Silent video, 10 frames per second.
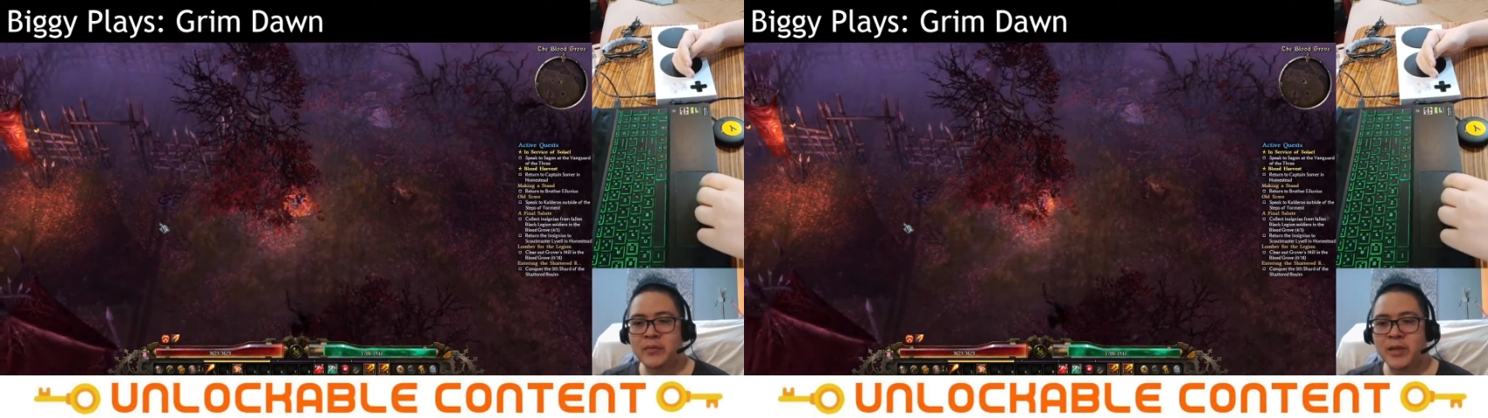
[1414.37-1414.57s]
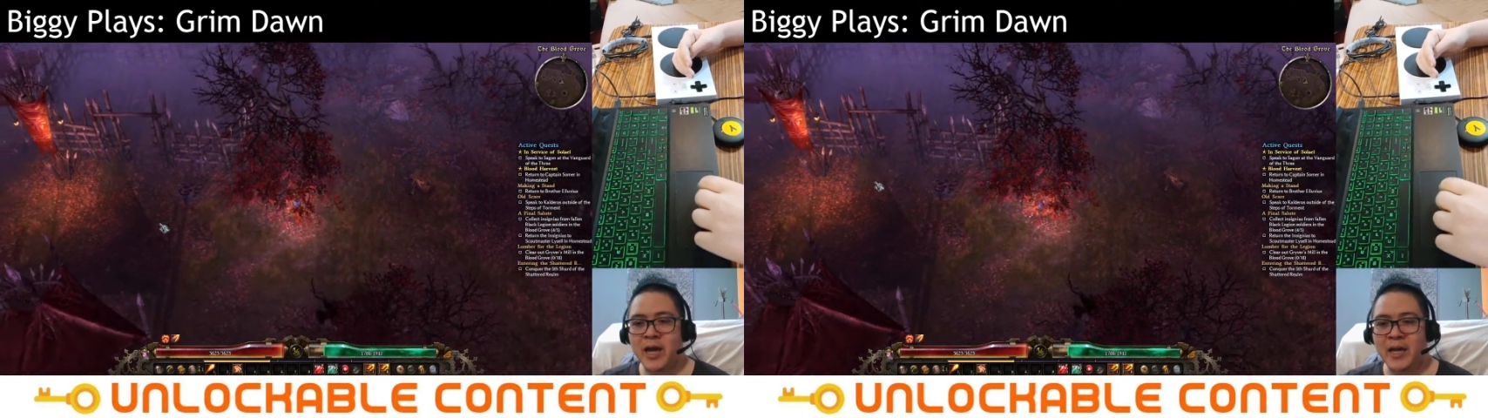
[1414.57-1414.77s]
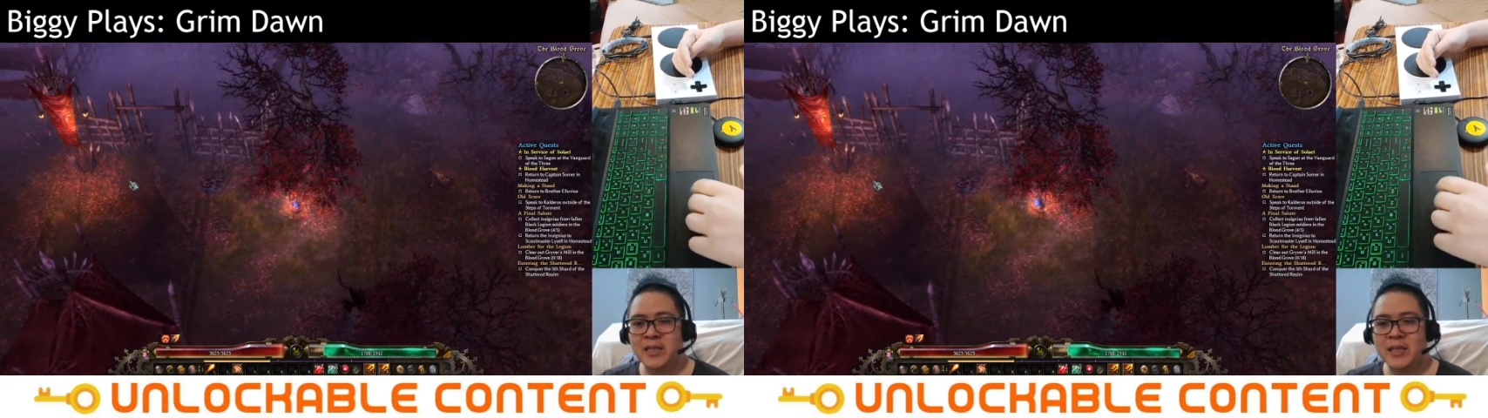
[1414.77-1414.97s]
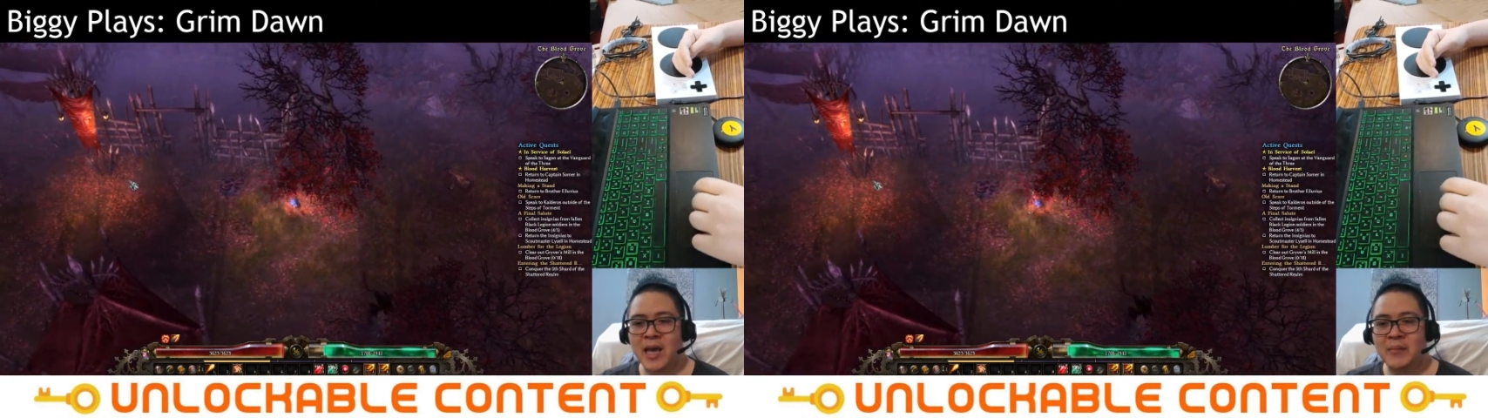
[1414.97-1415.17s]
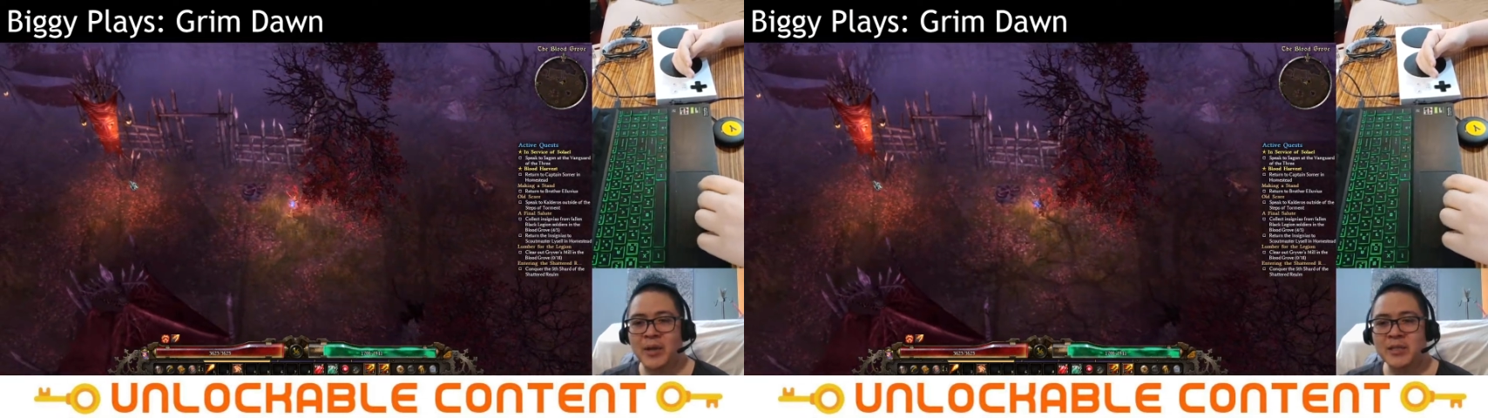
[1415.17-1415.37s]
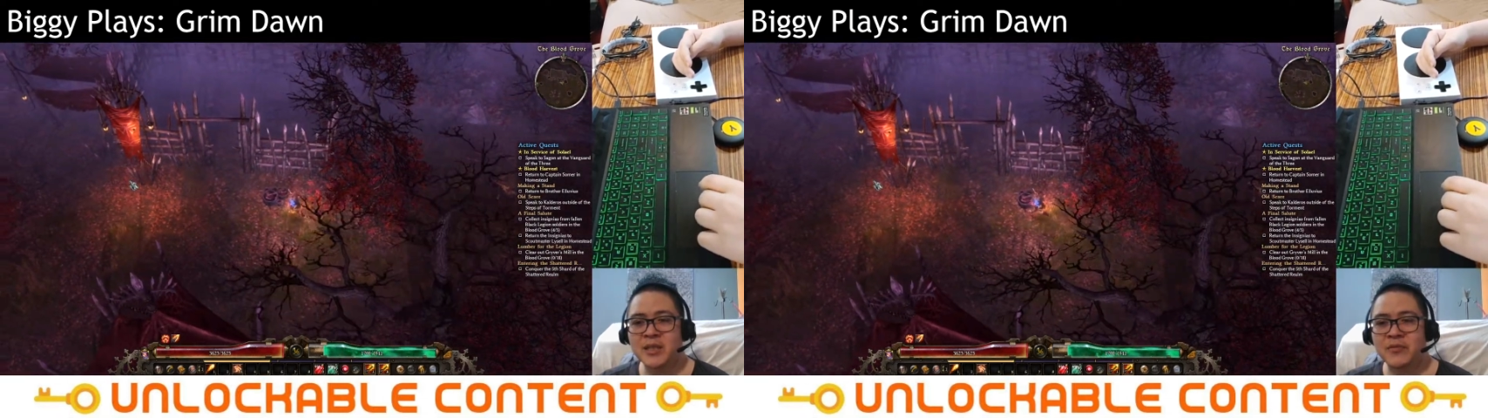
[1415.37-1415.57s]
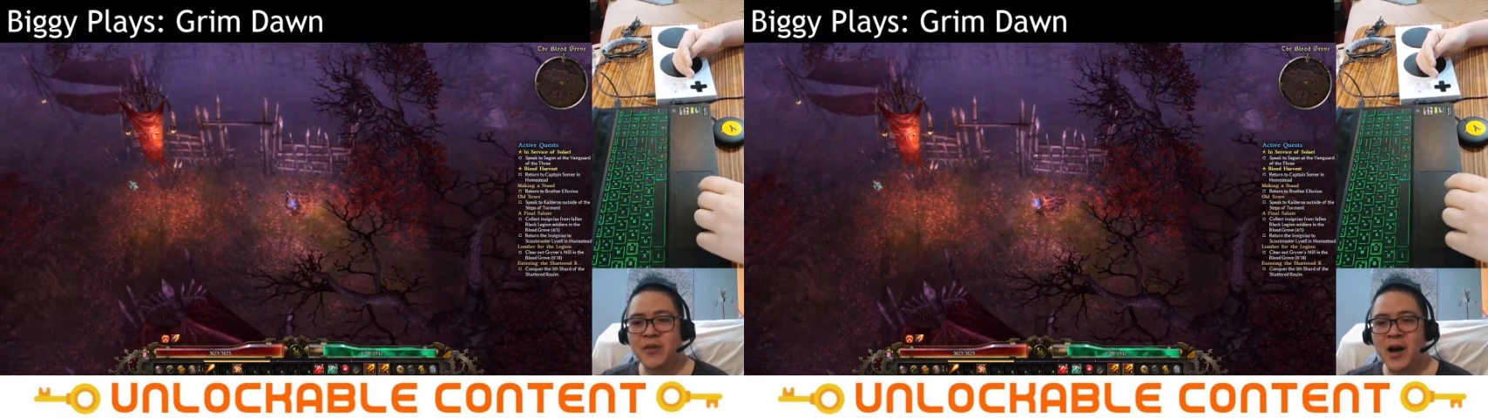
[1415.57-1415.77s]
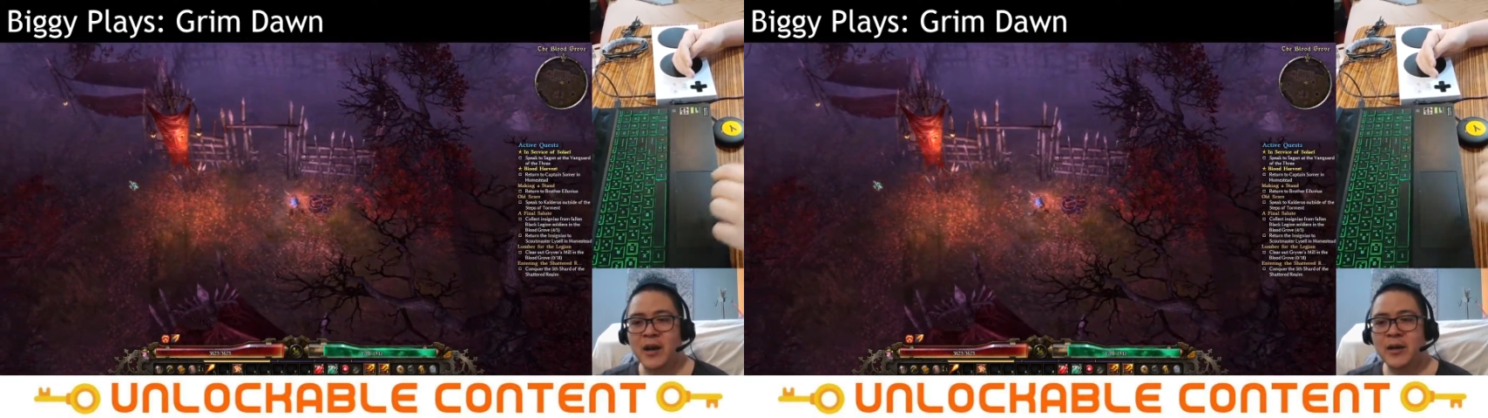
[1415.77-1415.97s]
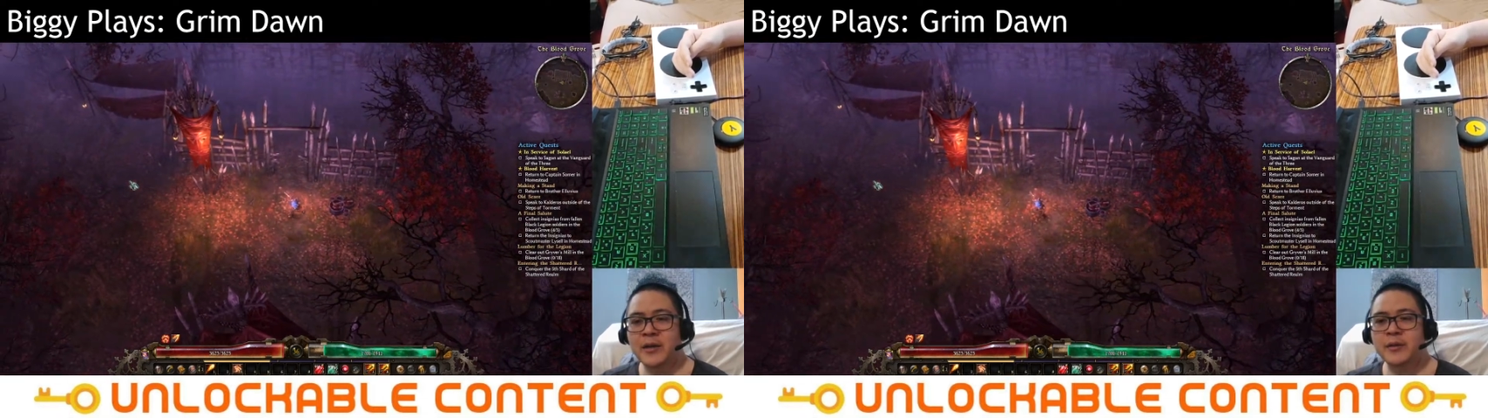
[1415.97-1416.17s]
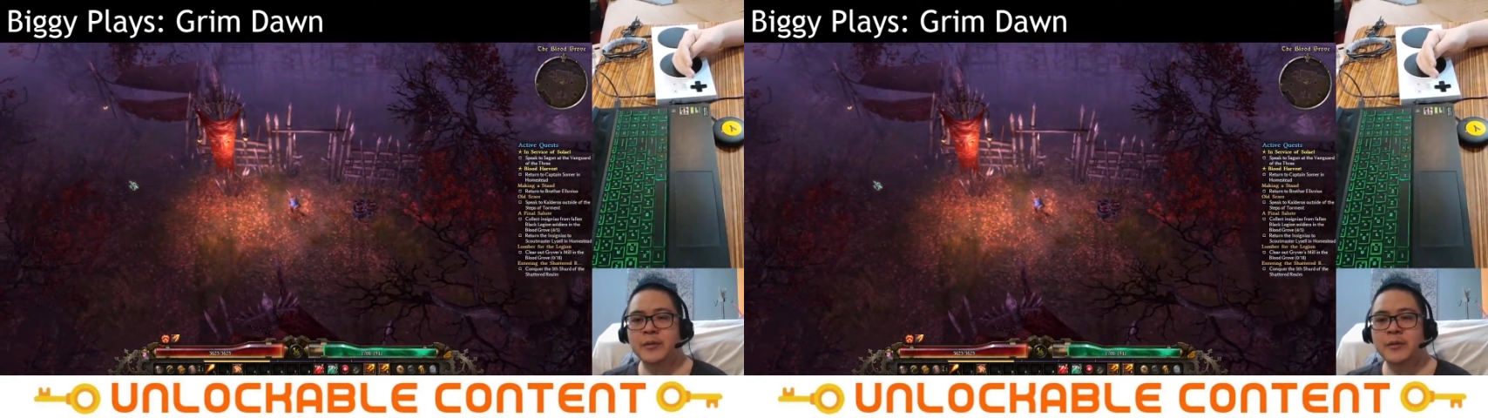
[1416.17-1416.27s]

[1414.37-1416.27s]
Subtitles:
with ice damage and fire